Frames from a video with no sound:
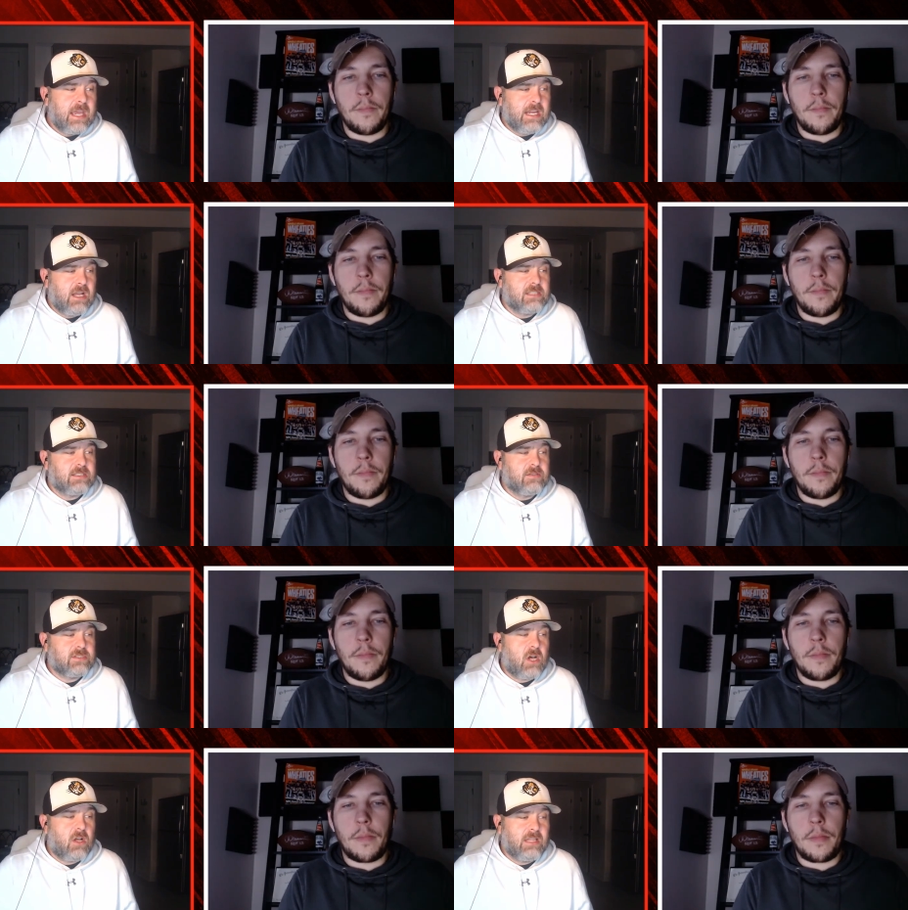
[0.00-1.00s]
Speaker 1: And he also
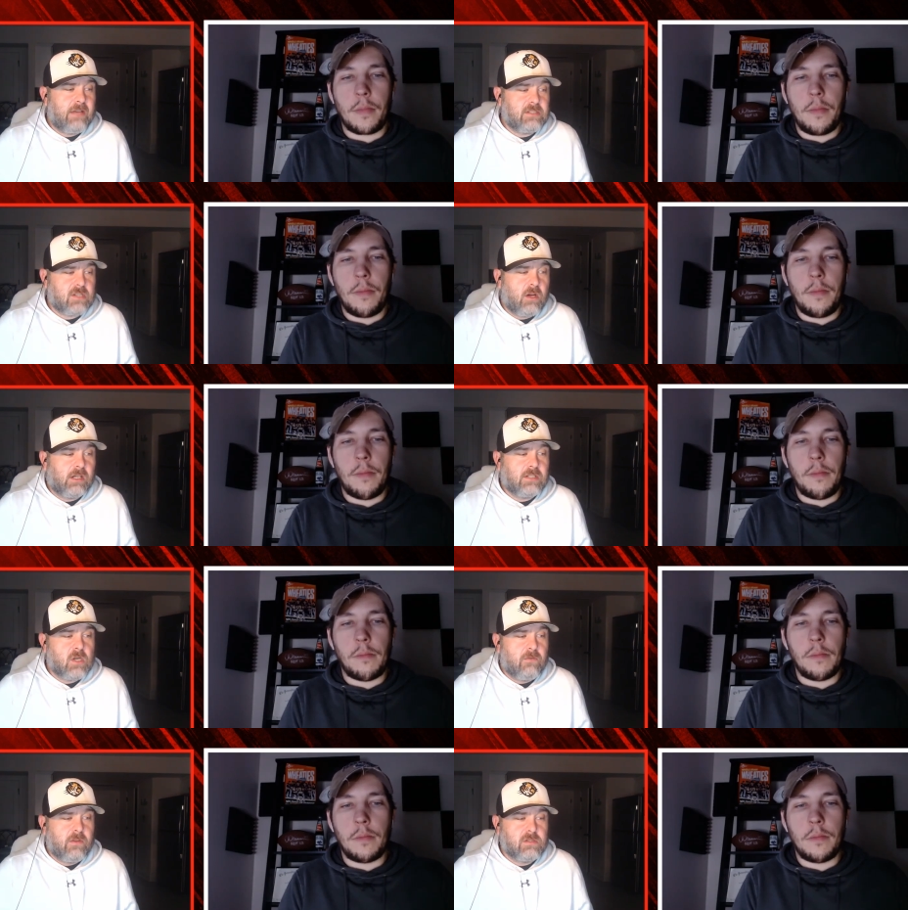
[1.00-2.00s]
saw 11 targets
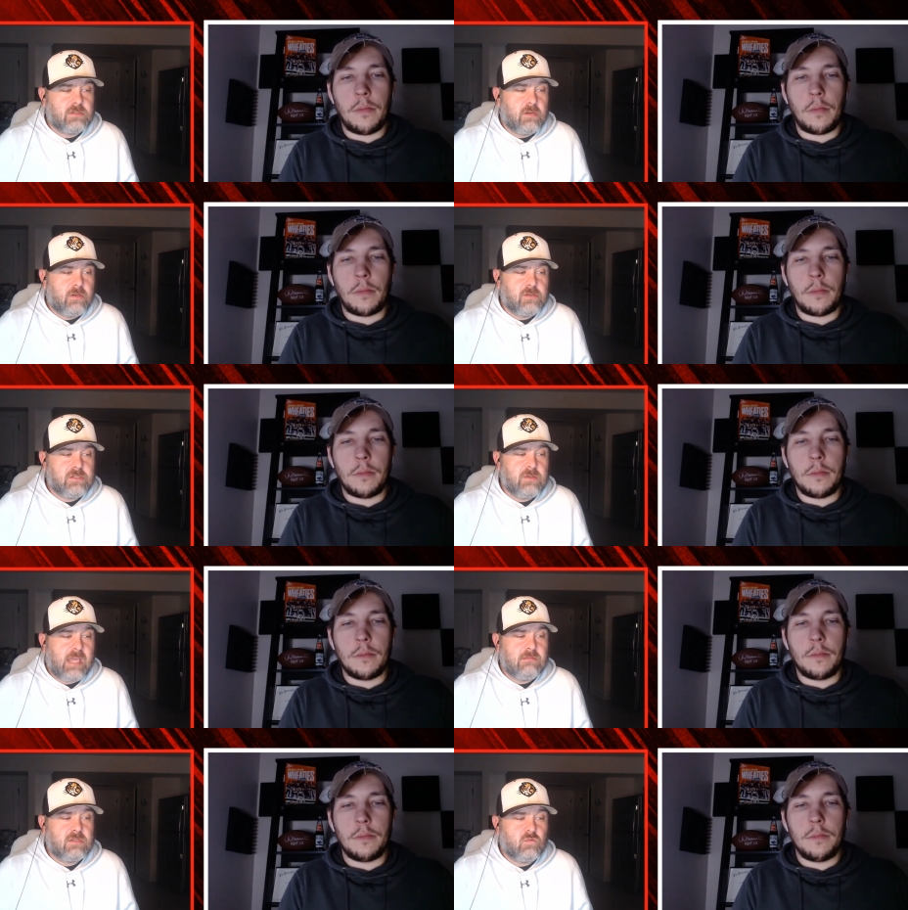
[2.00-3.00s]
over those 2
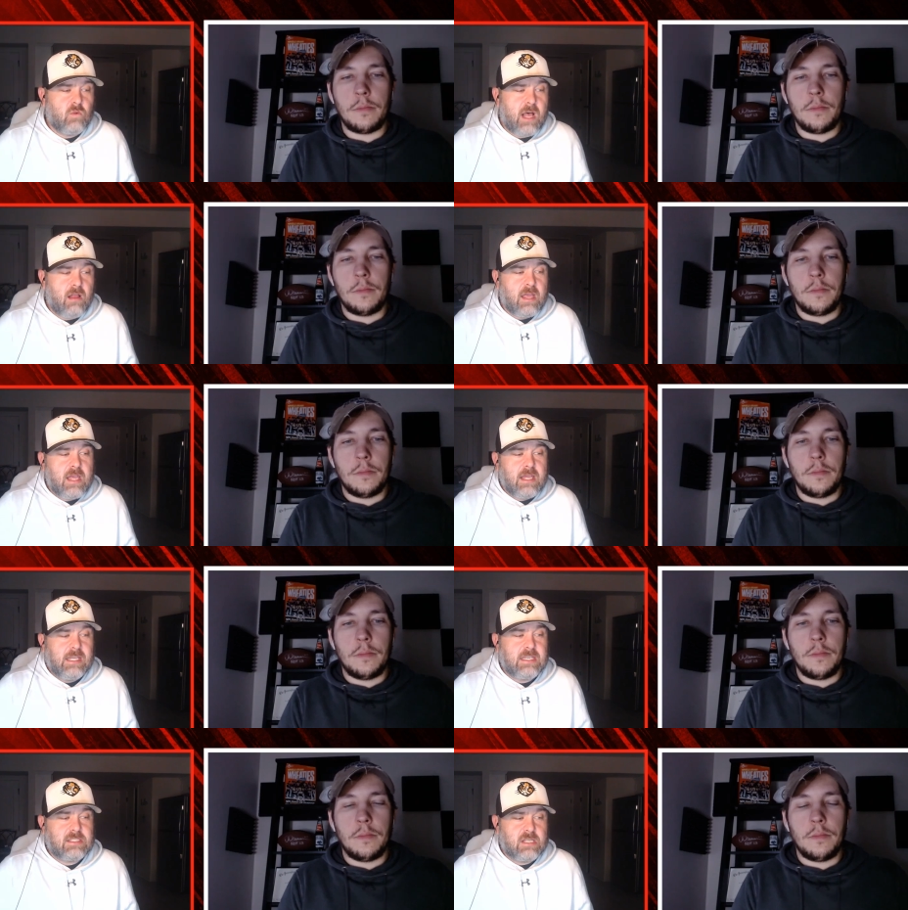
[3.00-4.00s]
games as well.
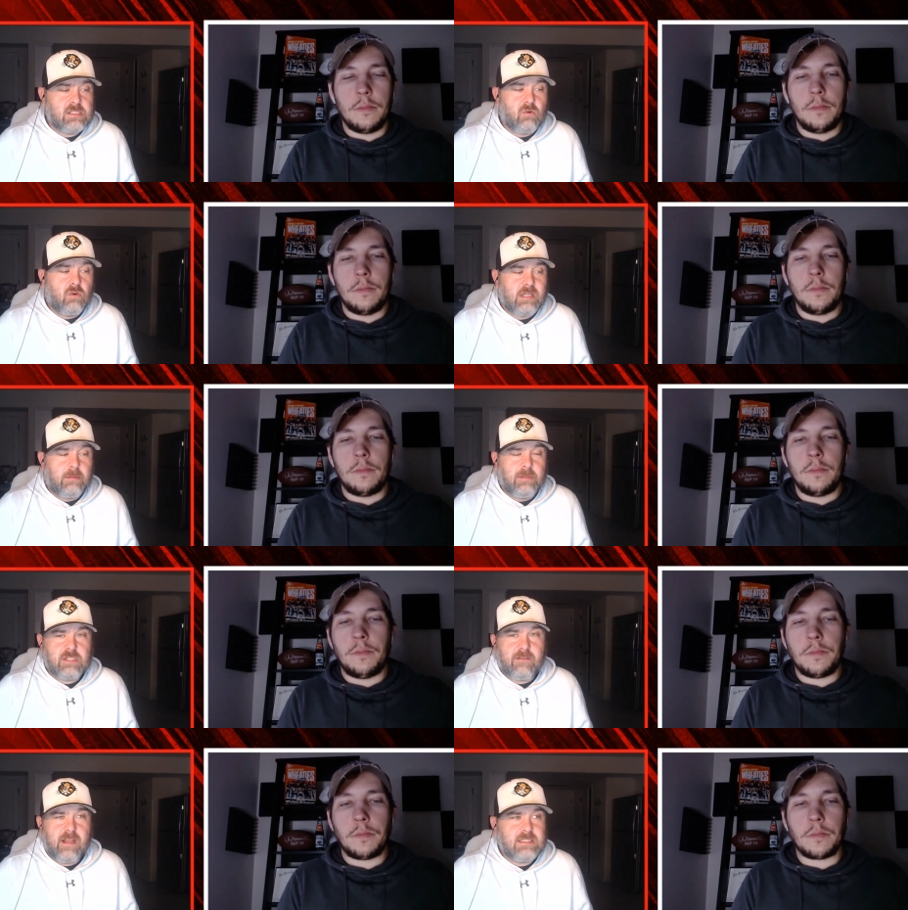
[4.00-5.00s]
He has scored
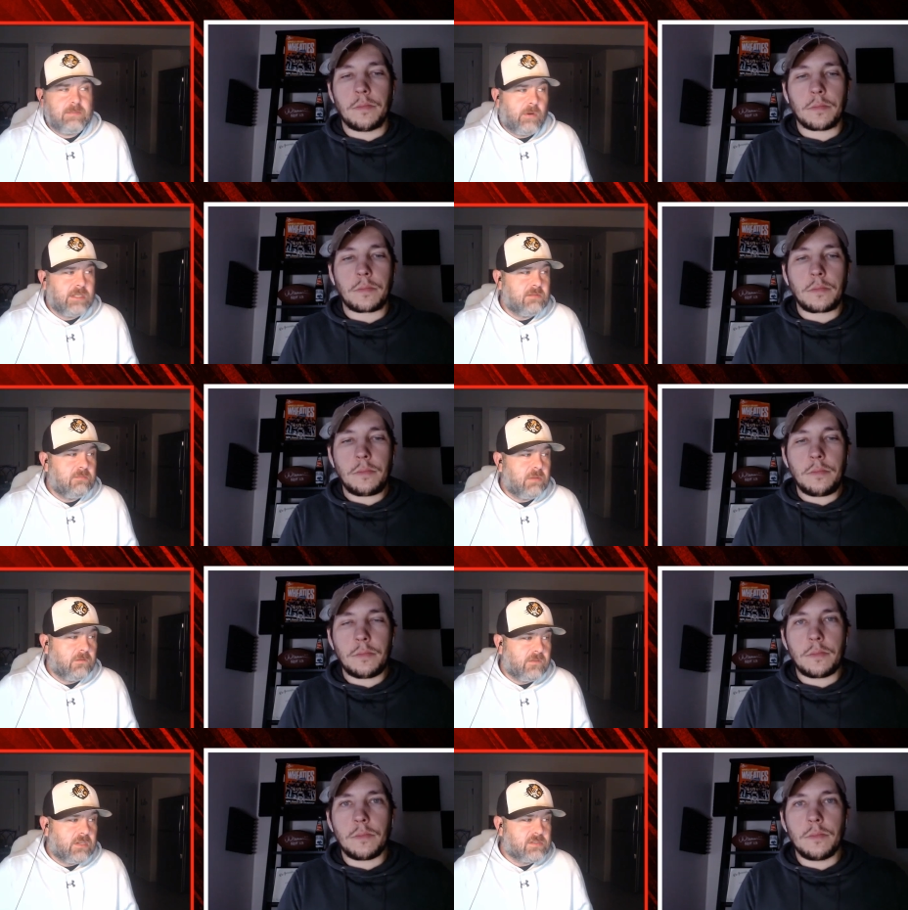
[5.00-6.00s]
double-digit fantasy points in
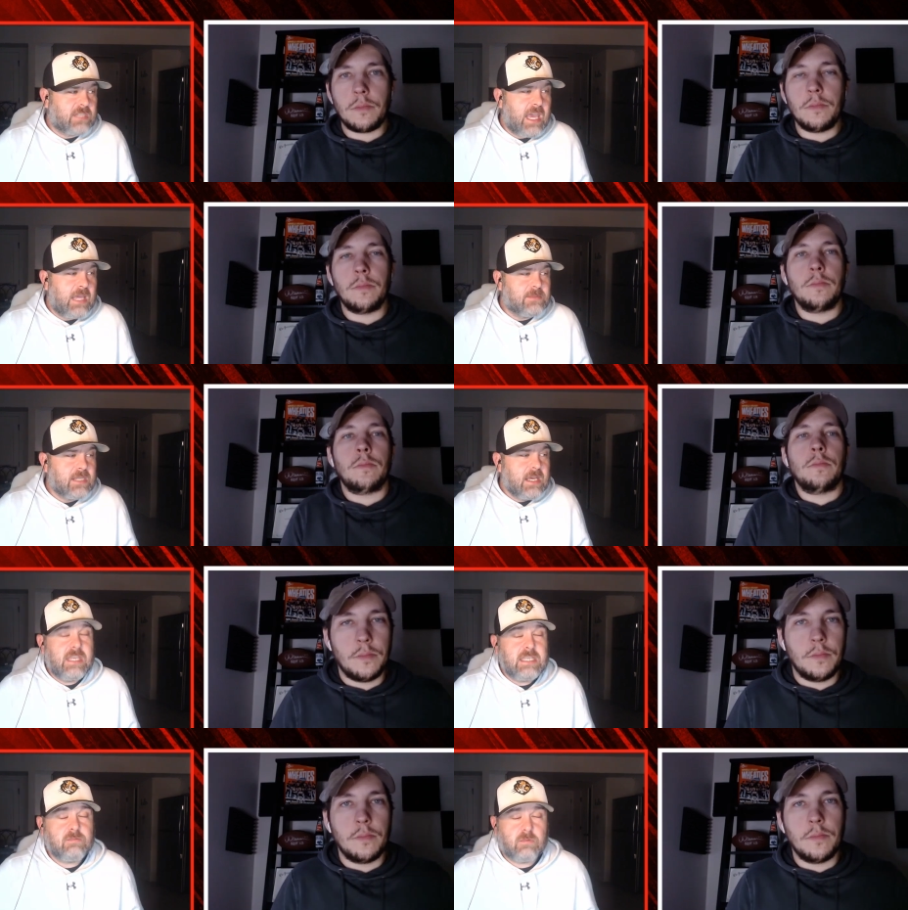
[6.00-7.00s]
both of those games.
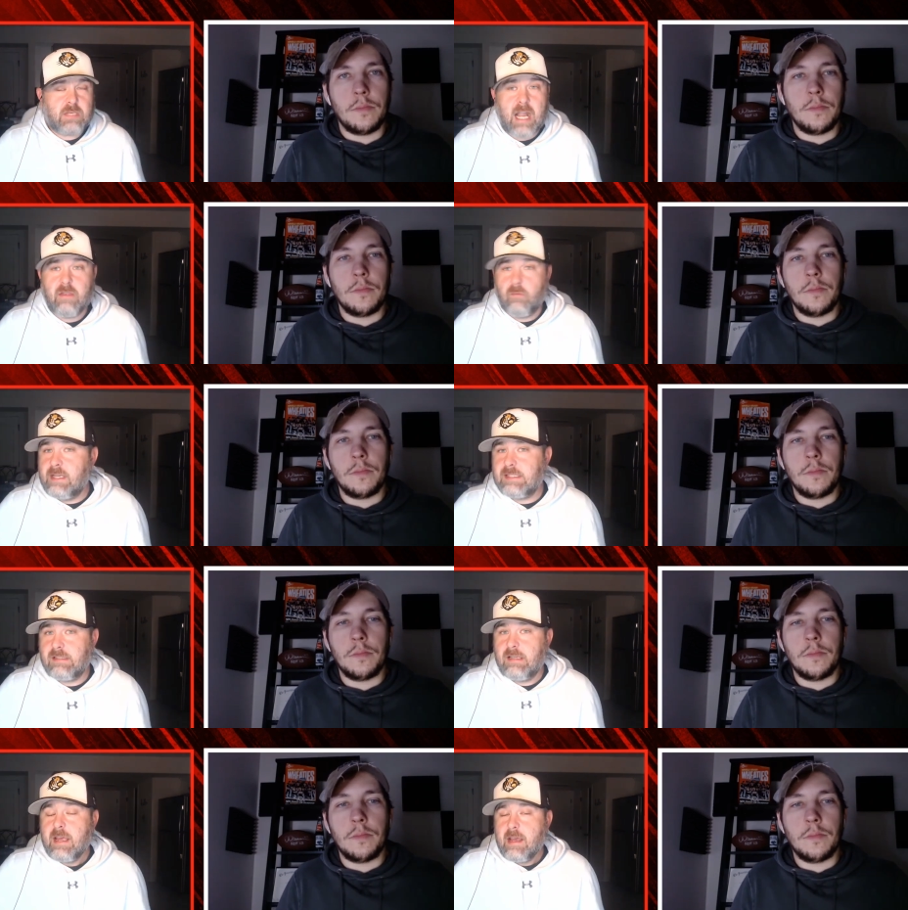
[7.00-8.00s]
He's kind of the
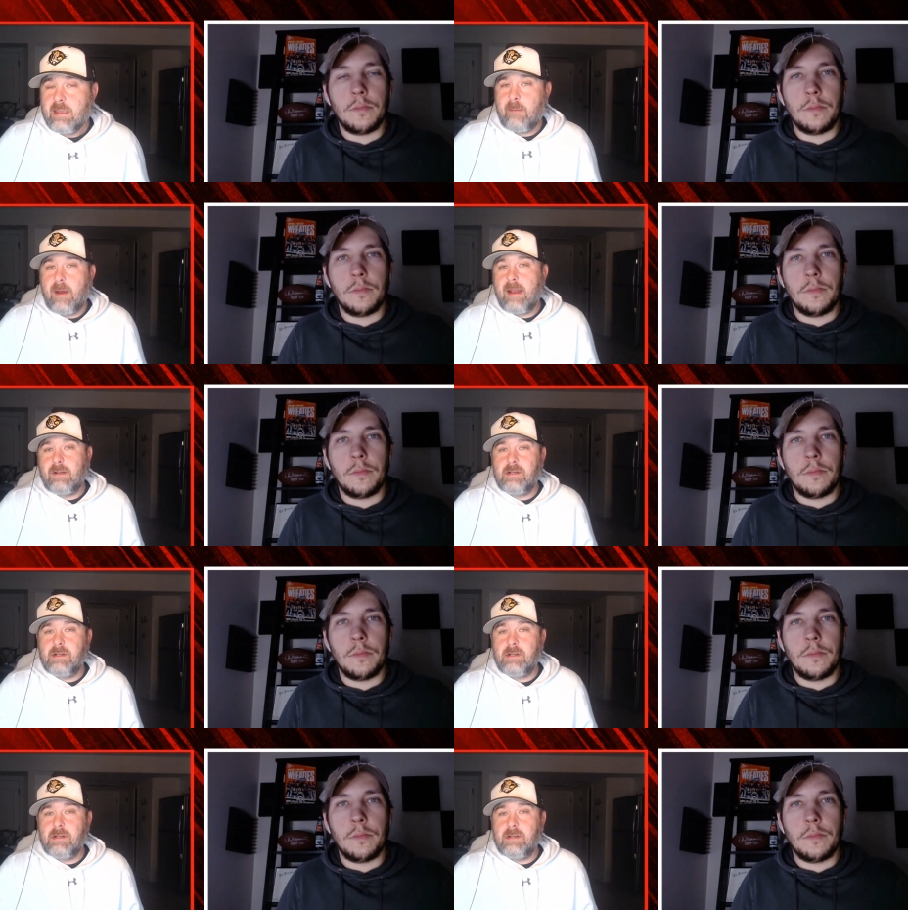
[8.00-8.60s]
reason that Brandon